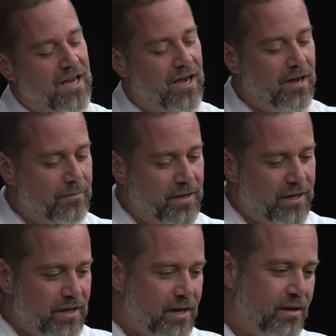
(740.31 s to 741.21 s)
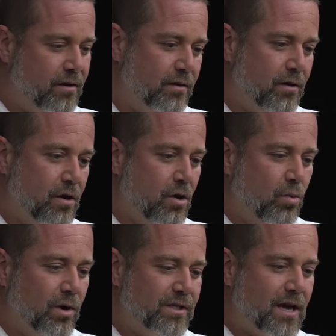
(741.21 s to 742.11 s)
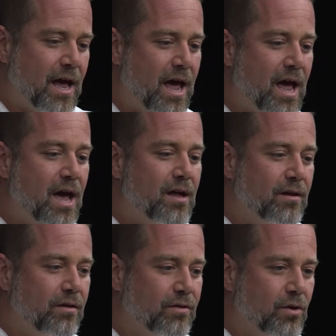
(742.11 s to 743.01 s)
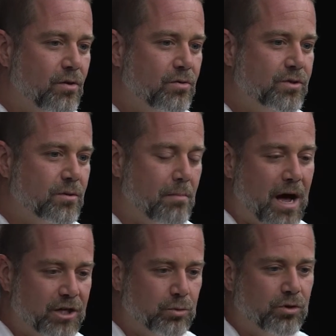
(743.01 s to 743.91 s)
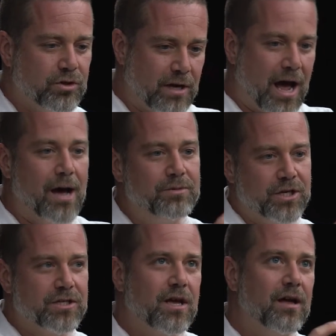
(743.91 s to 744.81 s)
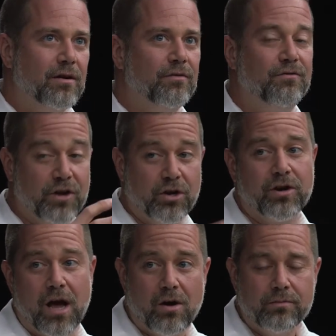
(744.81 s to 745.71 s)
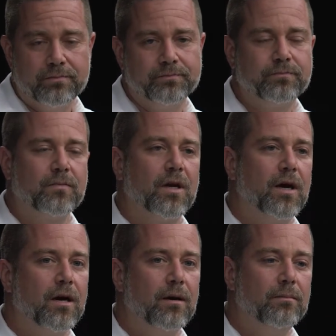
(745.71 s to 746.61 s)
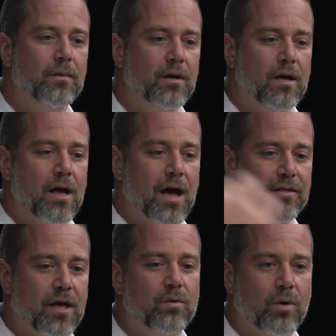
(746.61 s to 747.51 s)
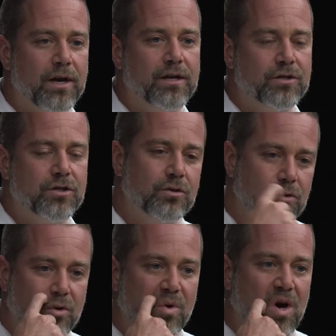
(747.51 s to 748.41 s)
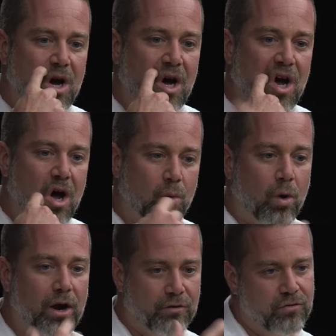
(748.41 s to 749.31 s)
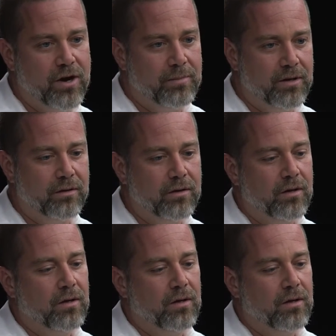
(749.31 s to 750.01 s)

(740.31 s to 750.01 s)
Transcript: and then once I had those modules and objects kind of figured out, I then went into a wireframing,